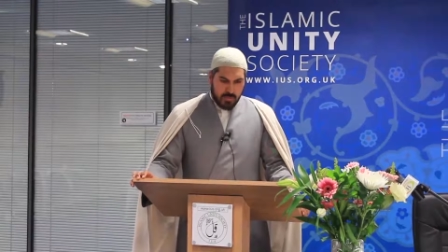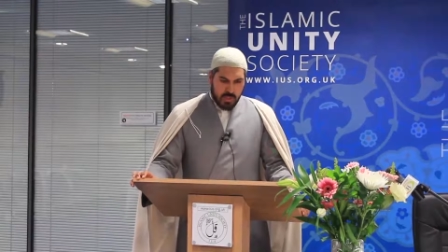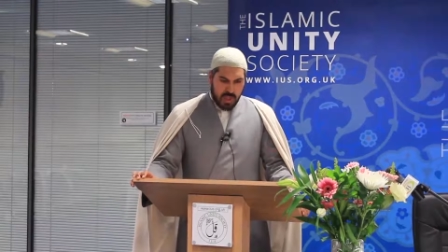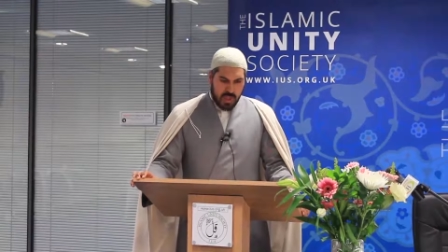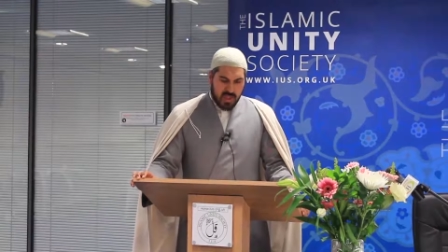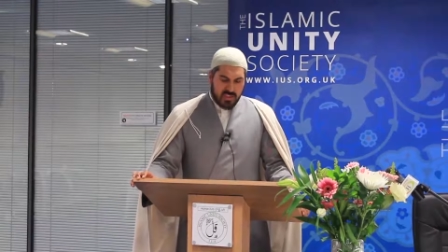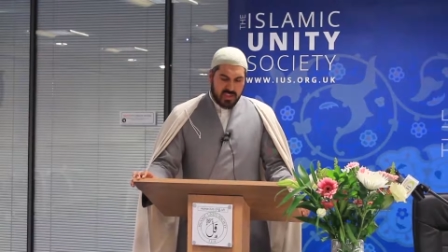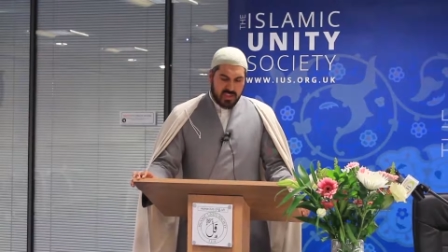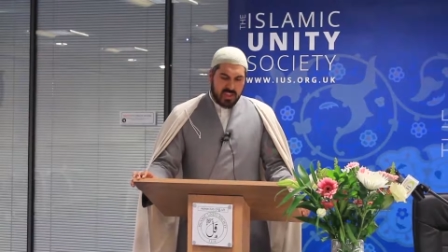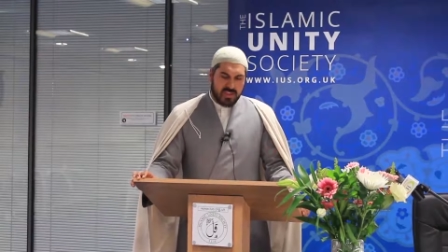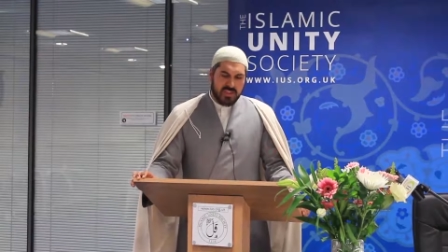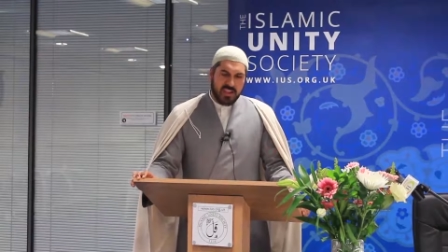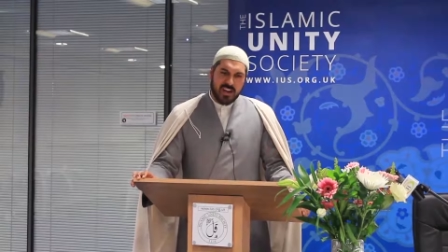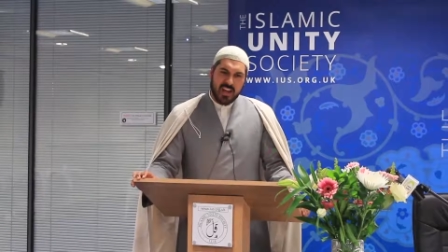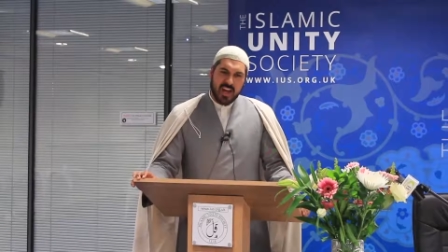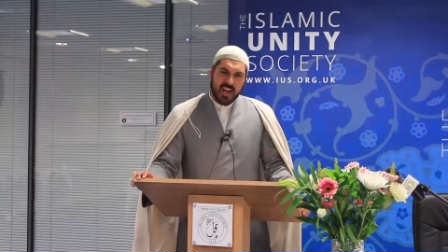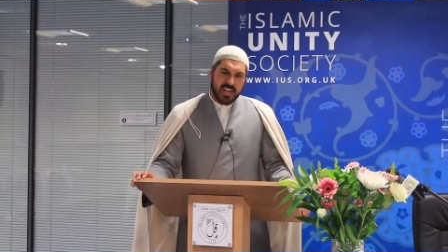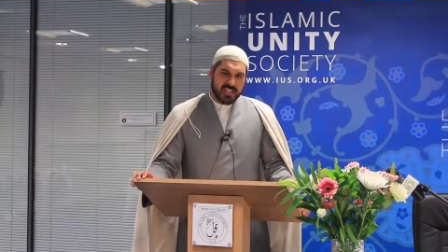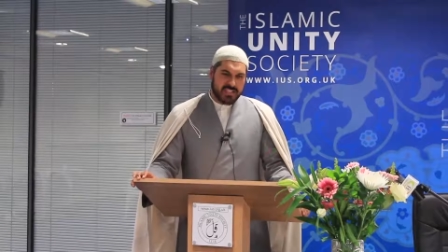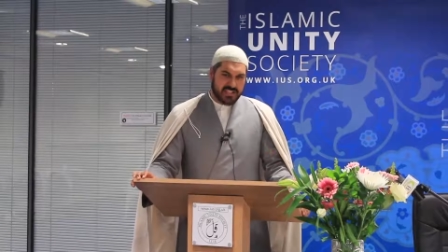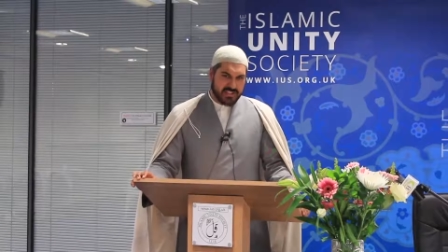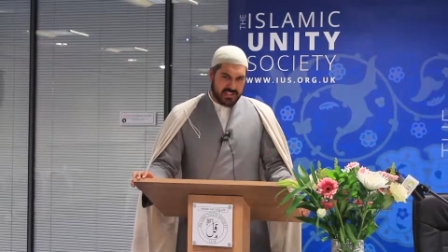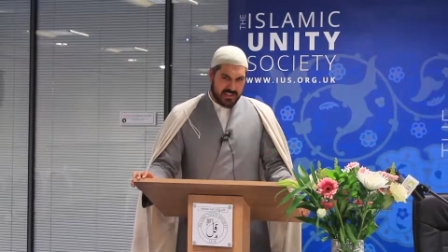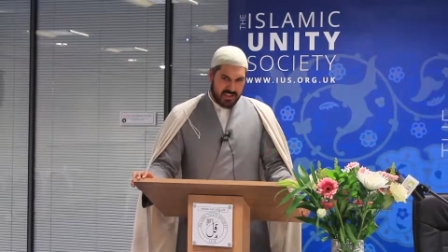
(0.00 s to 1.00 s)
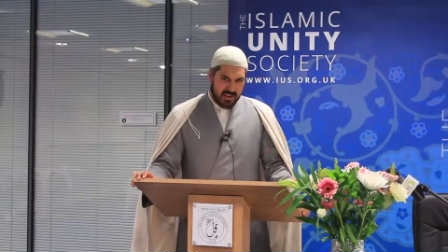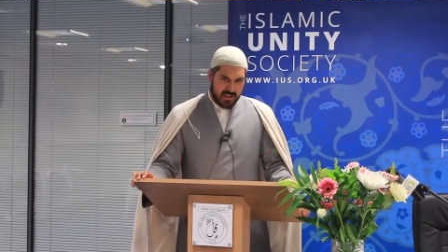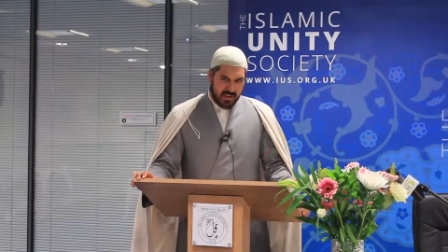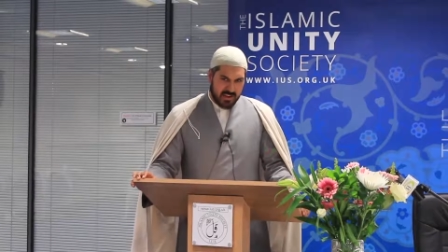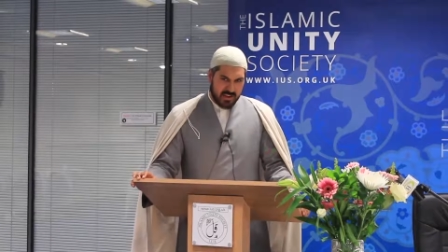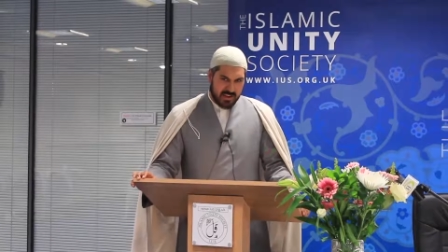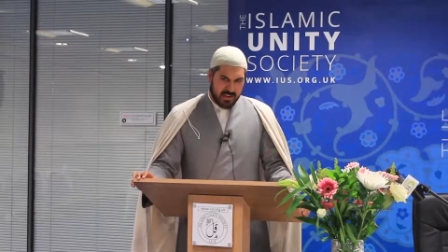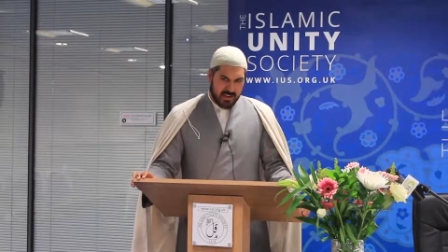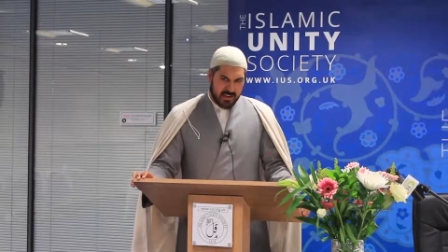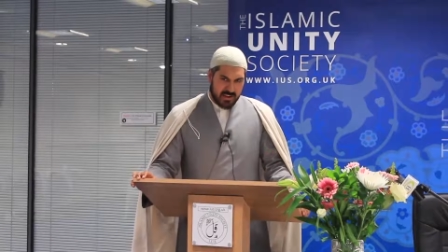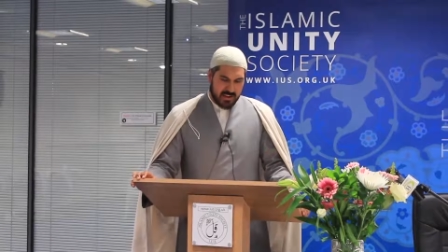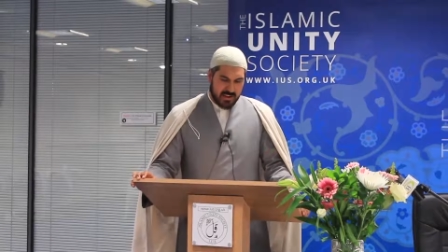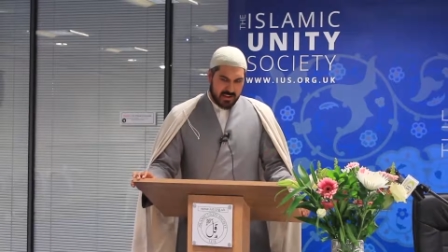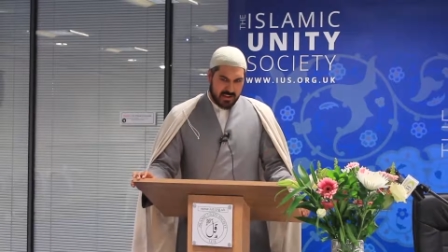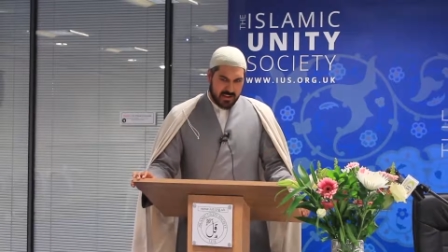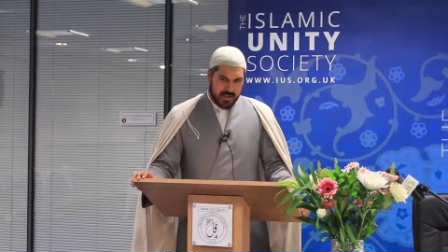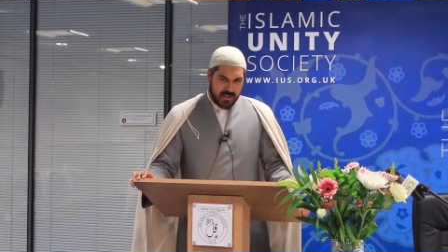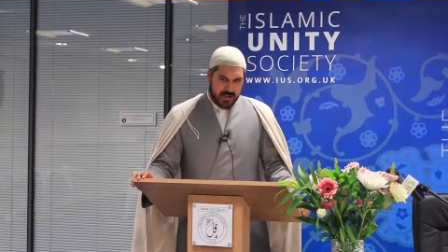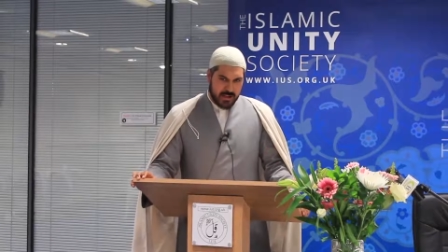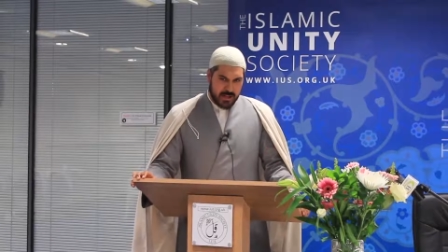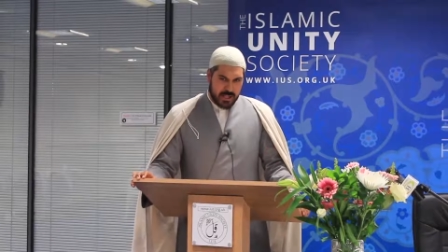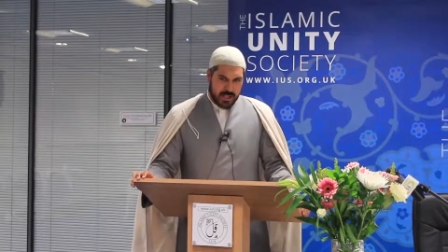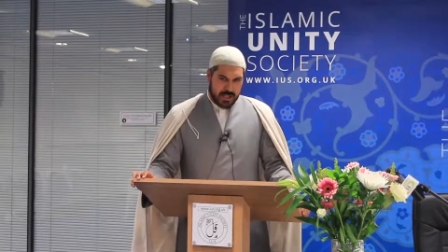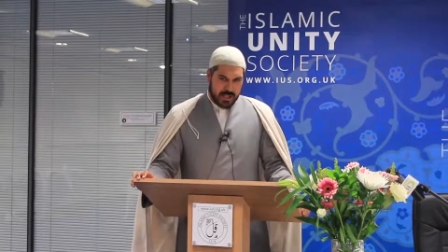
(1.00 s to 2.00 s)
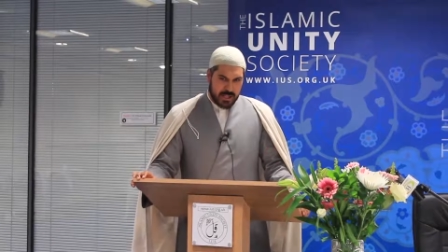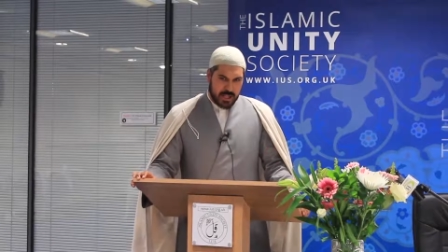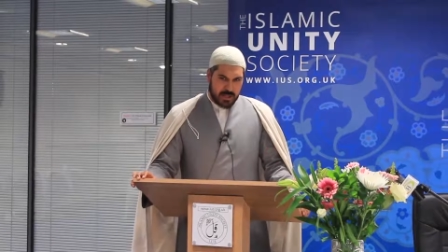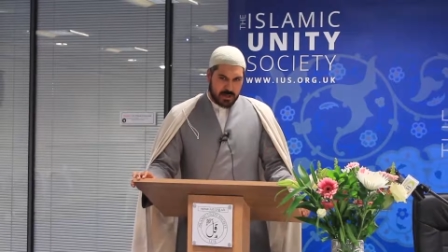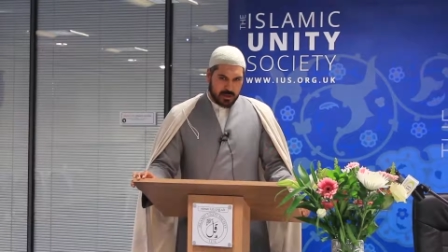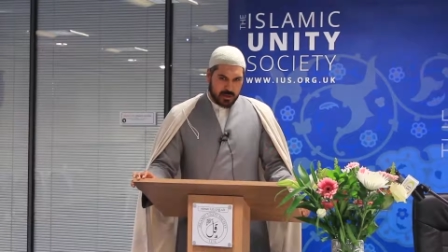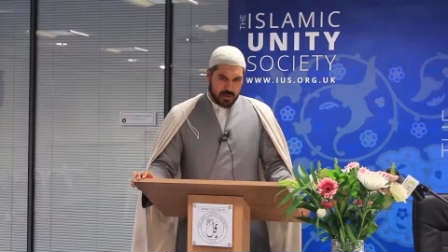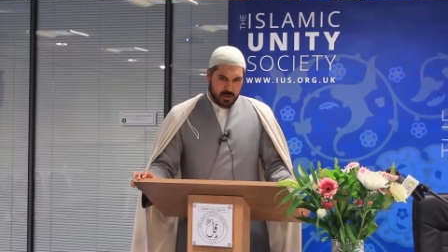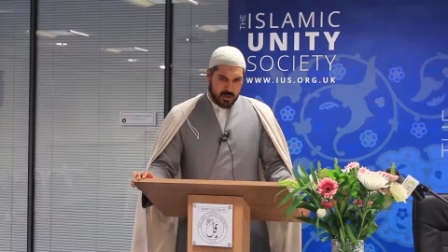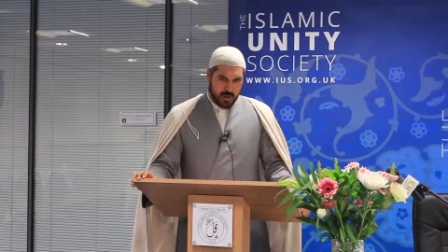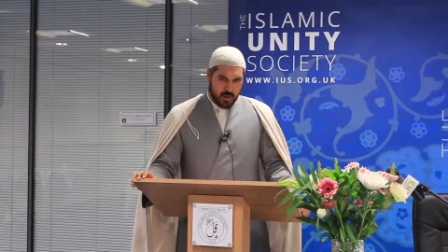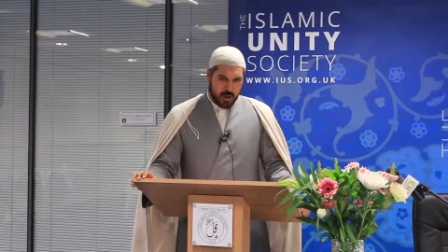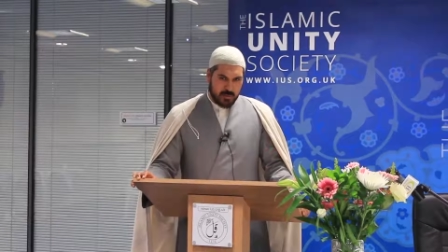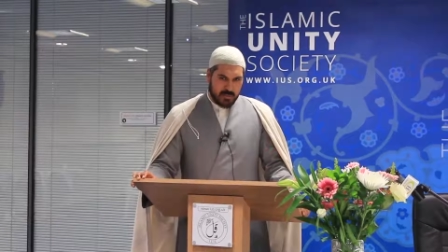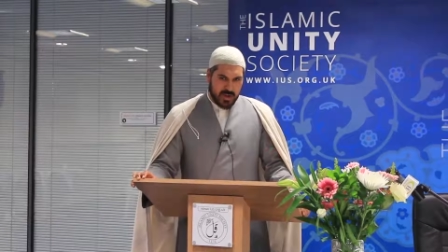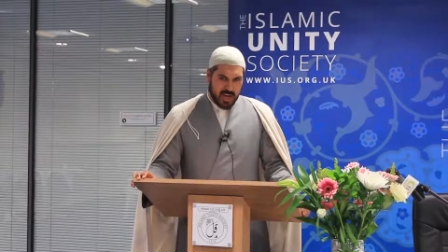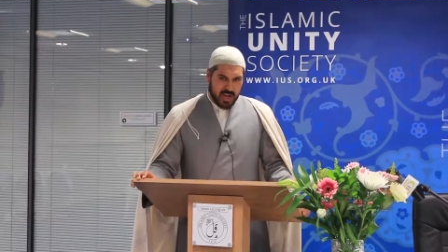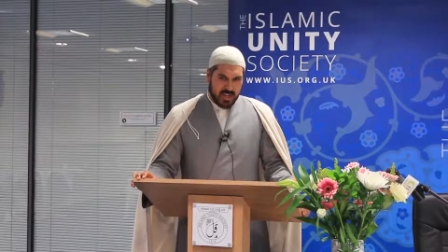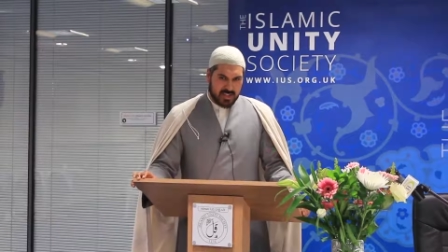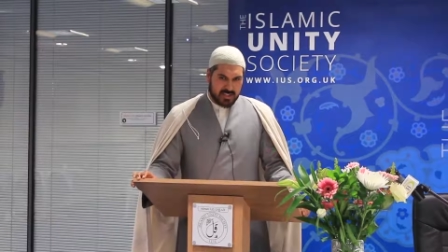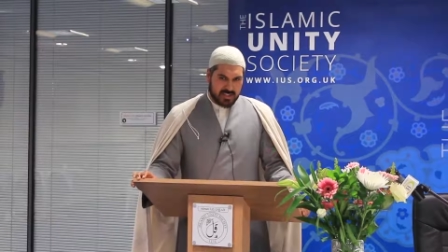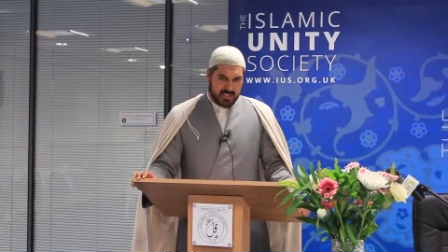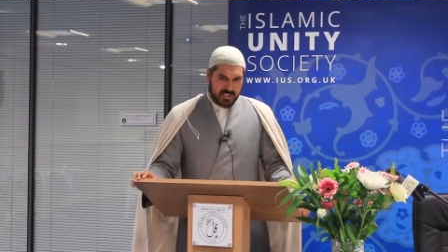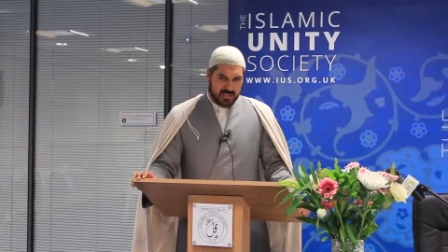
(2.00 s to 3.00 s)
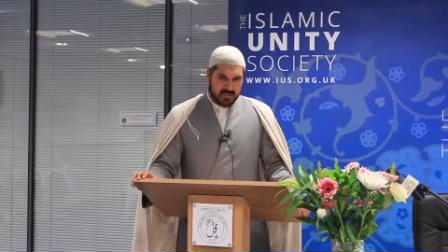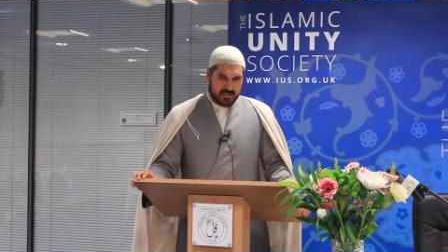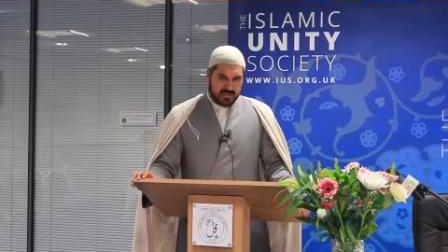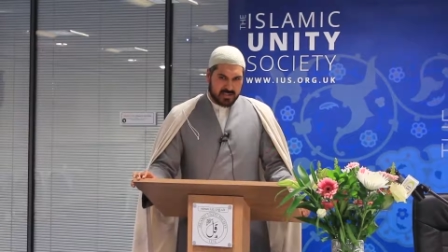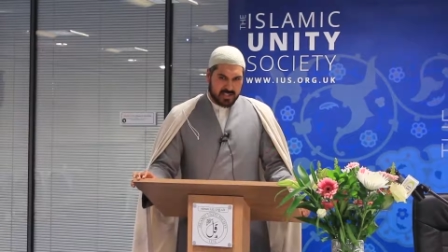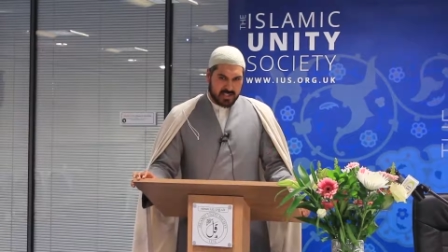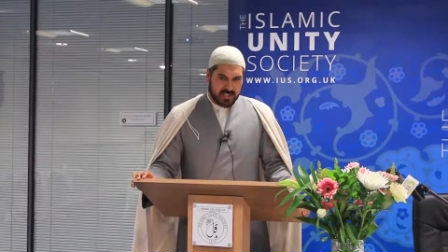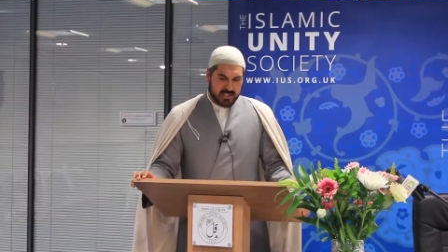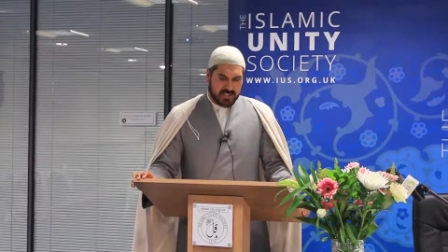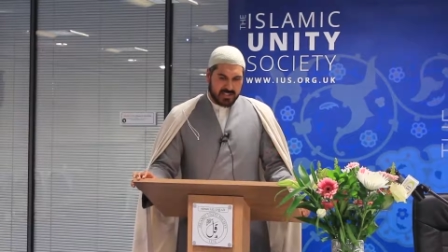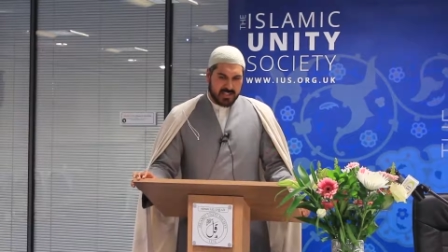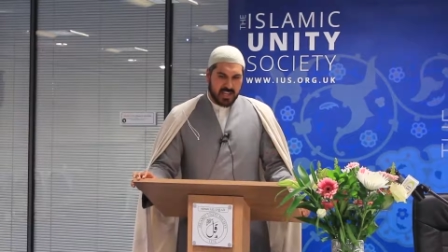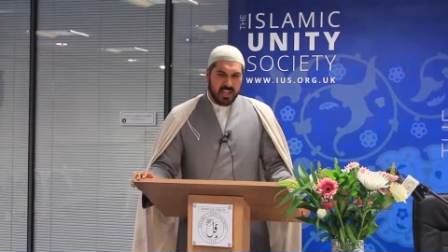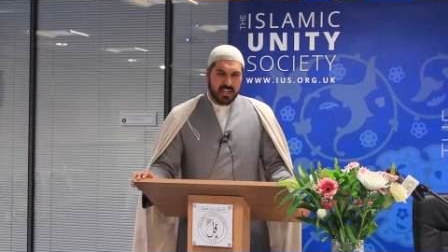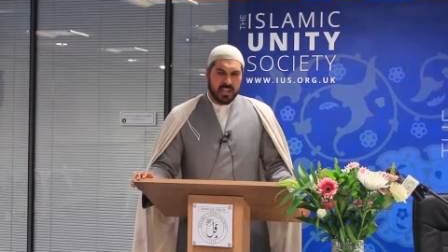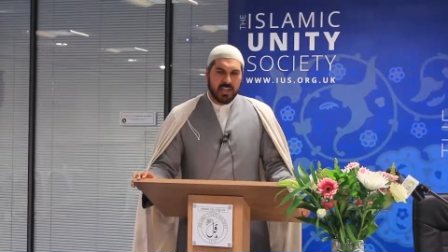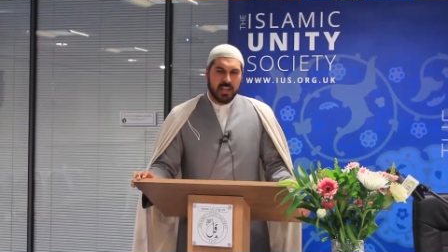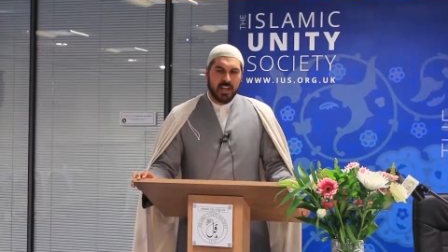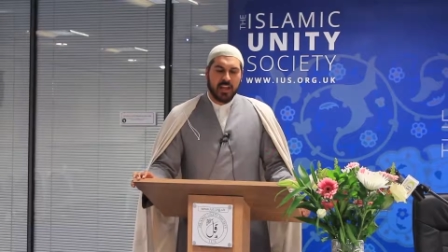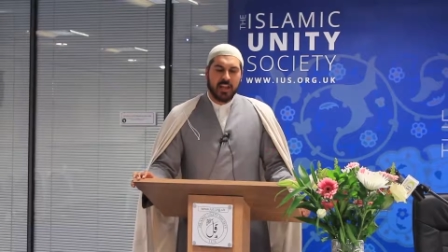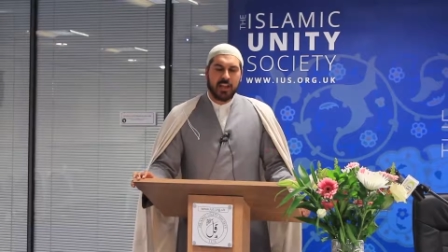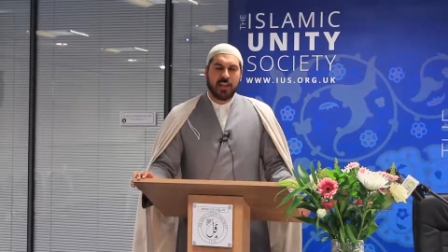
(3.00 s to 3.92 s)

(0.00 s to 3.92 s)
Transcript: And then the last thing that Luqman tells his son,